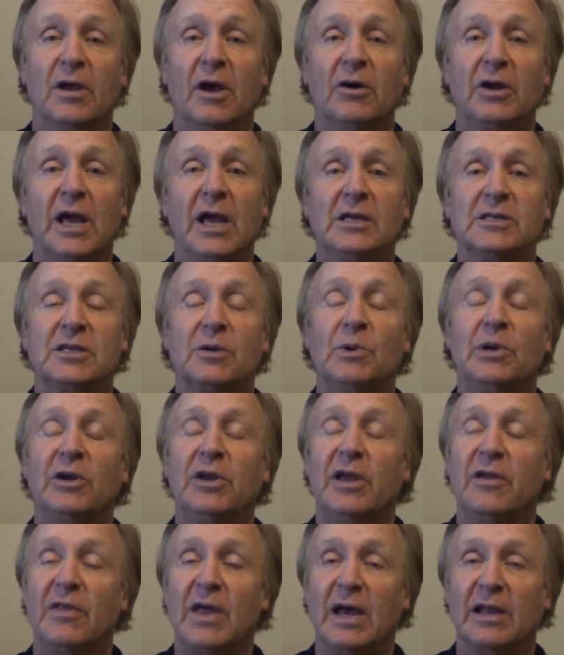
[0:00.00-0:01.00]
Okay, so we're
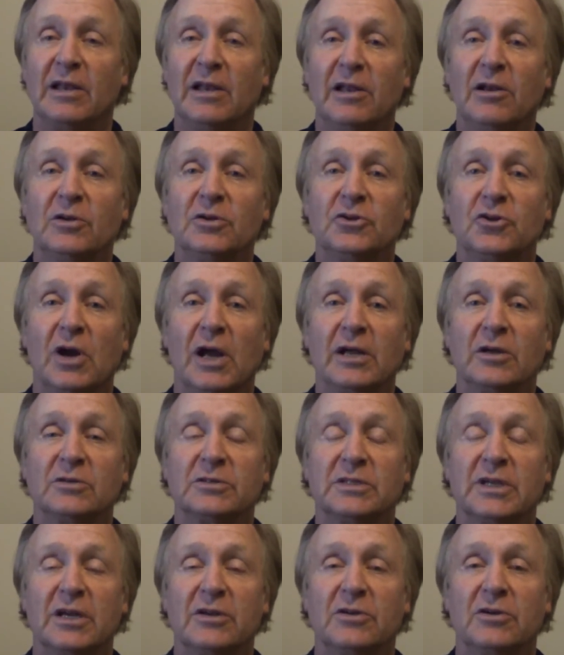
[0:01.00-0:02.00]
looking at that little triangle
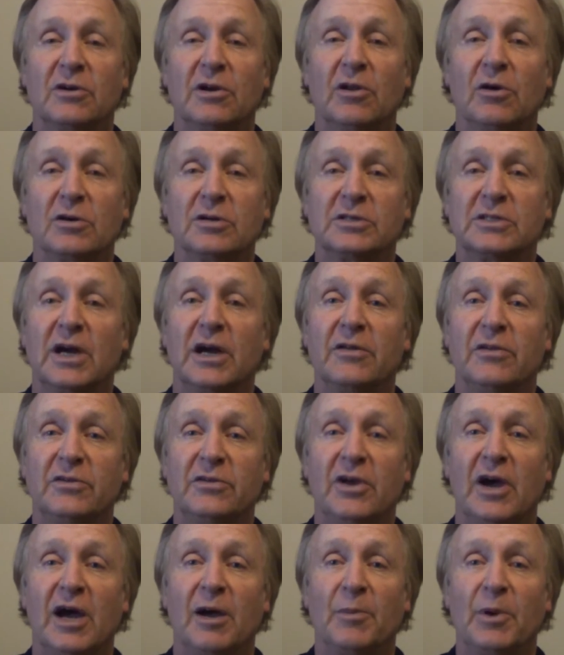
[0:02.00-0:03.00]
center alongside the
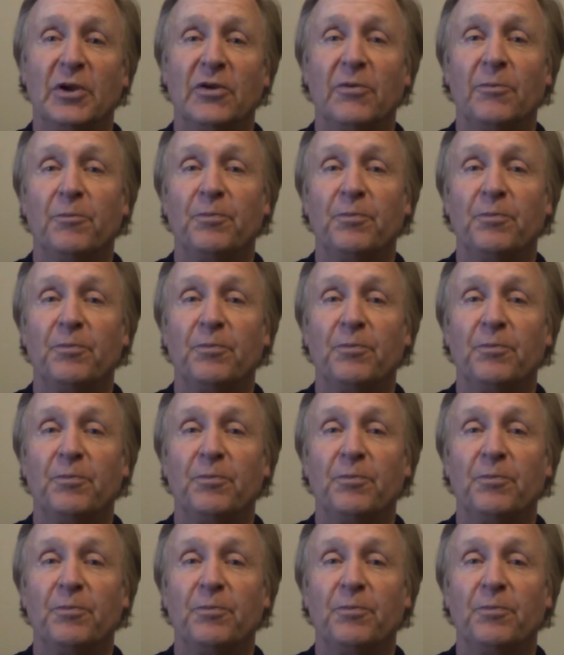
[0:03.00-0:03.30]
diamond.